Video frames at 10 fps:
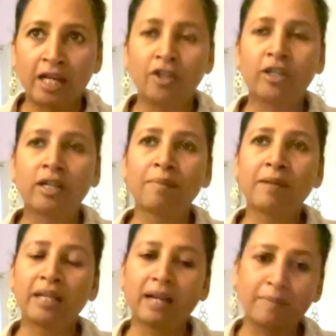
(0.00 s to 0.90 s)
curriculum
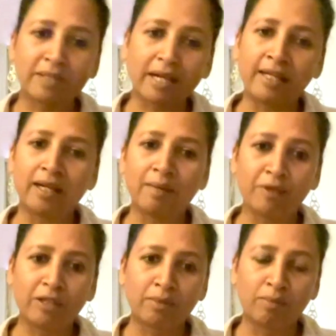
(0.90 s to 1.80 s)
ke liye, I'm tying up
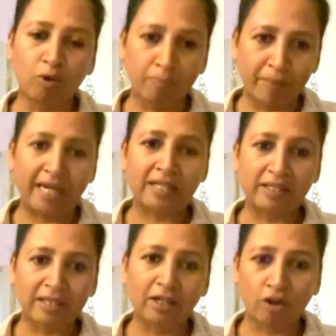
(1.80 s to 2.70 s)
with more
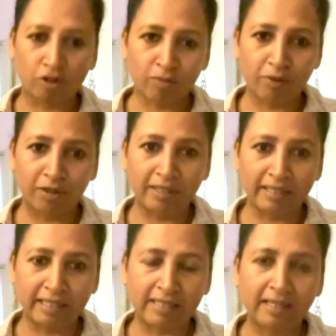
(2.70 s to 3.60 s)
practicing entrepreneurs,
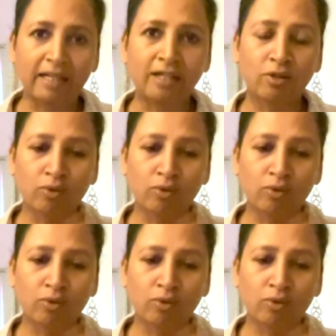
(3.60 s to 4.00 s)
as I said,